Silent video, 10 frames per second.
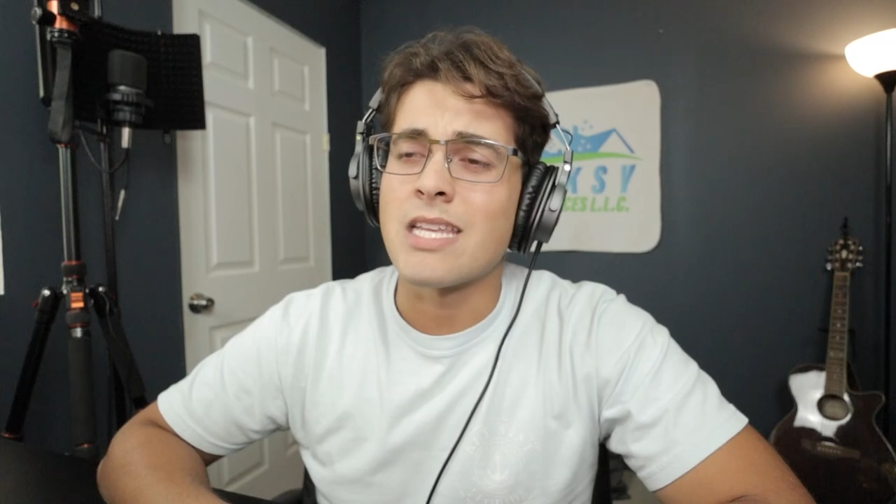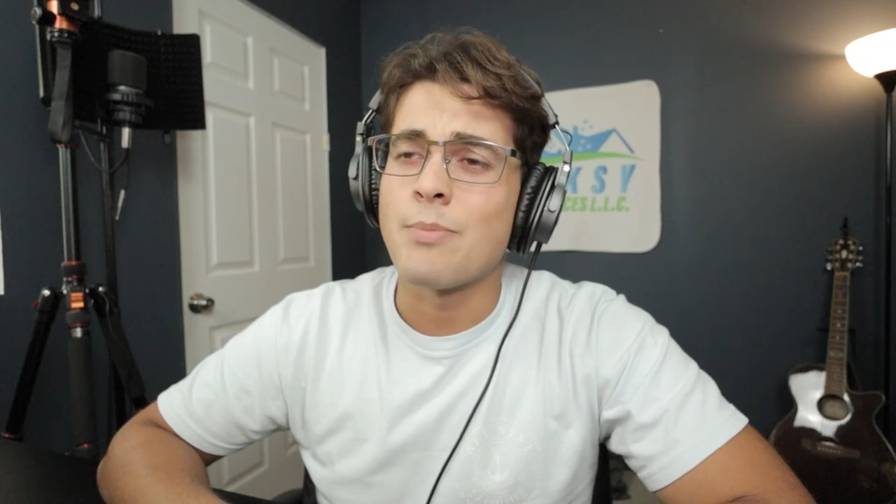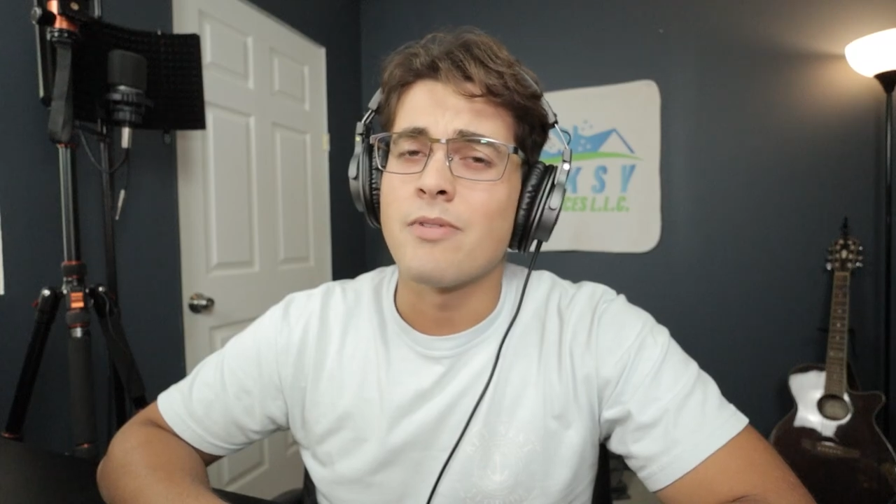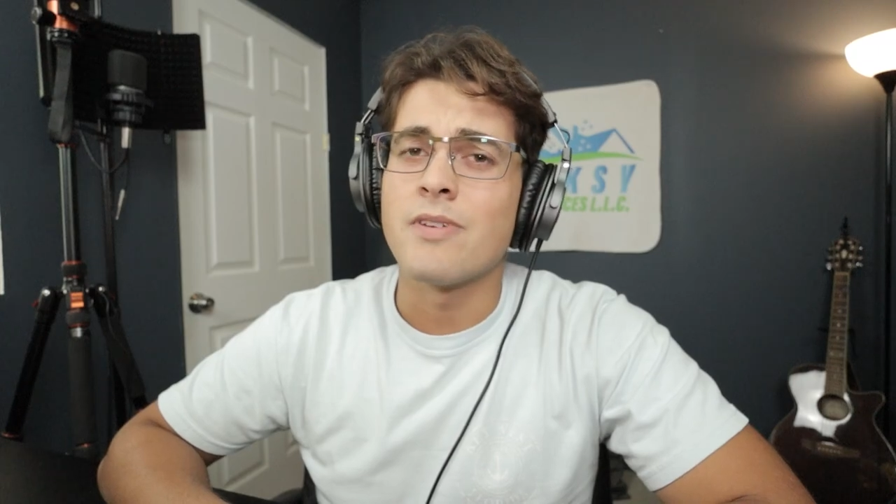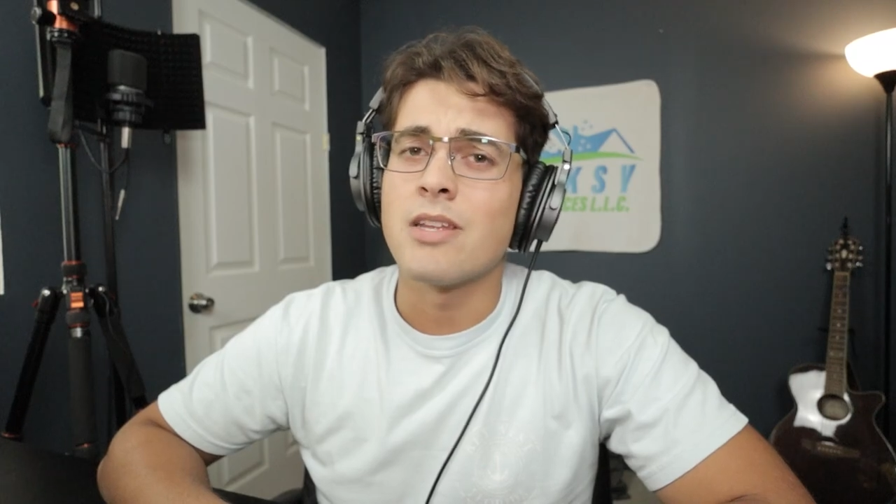
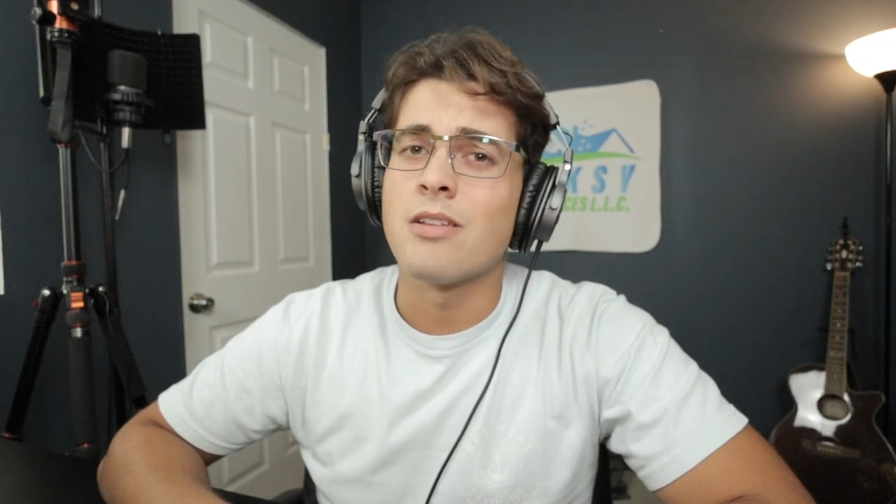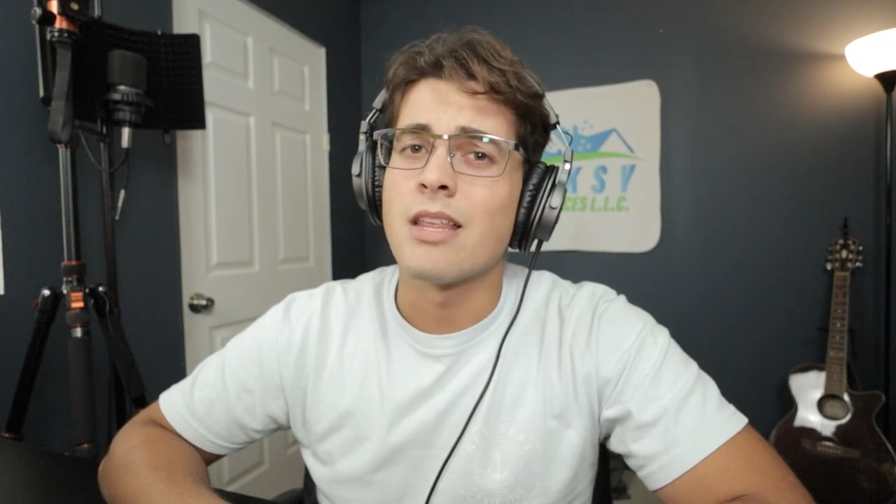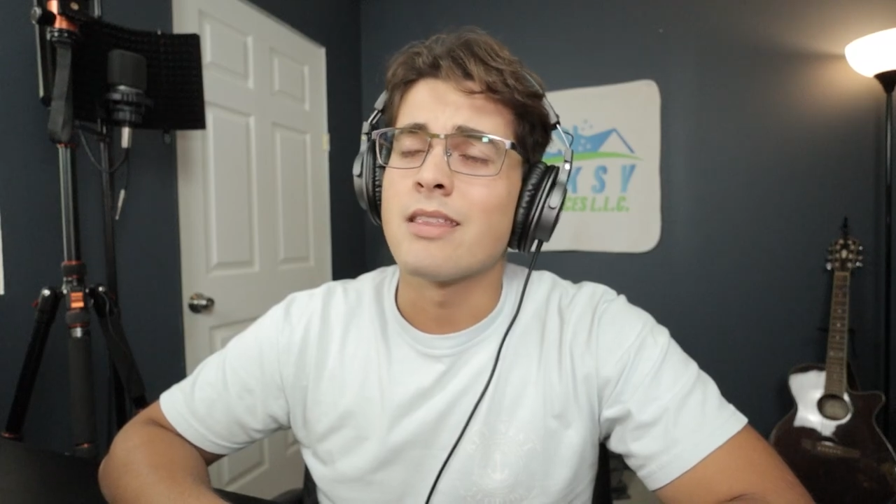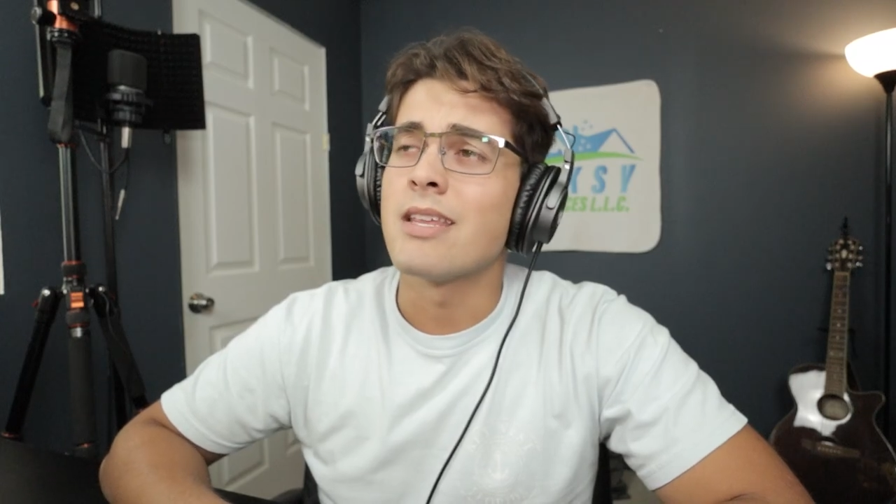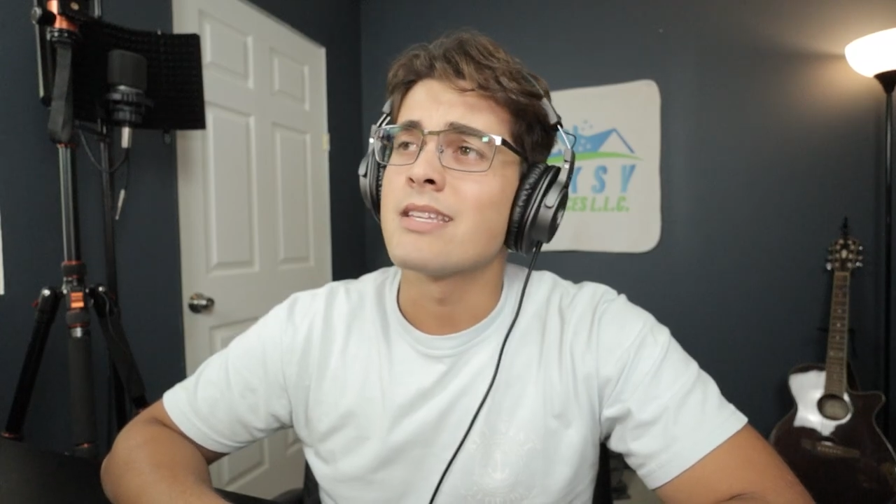type of video
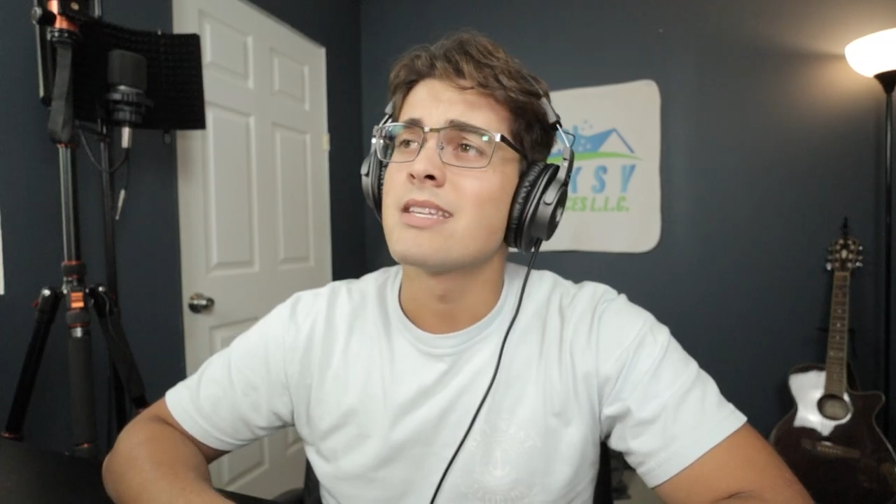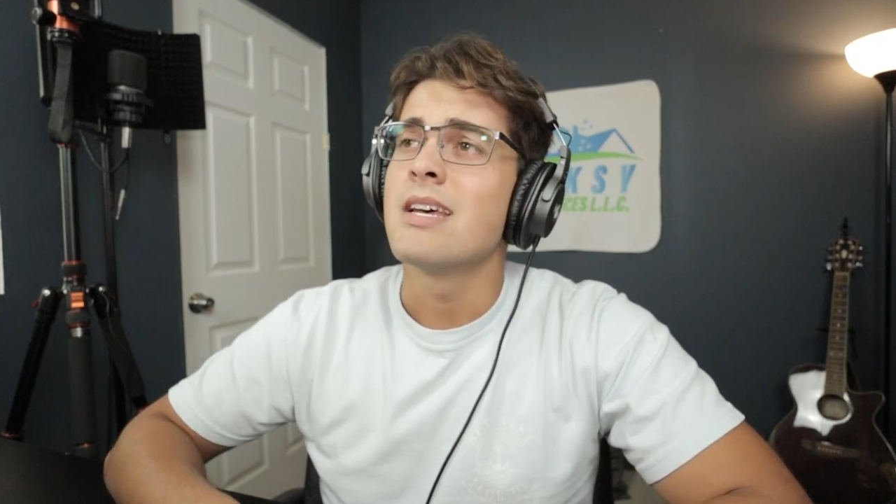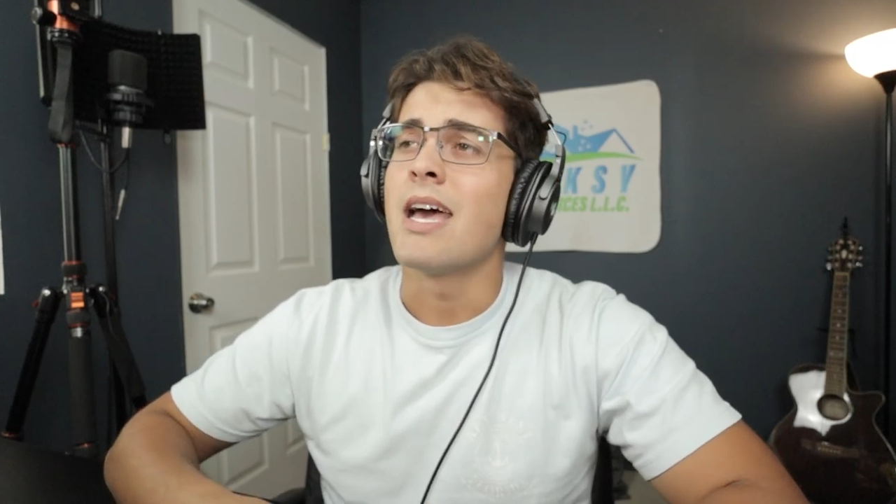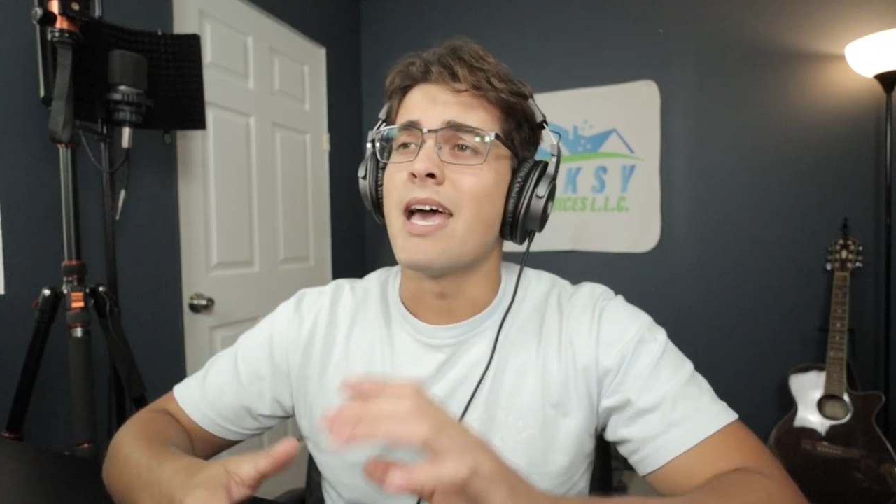than this,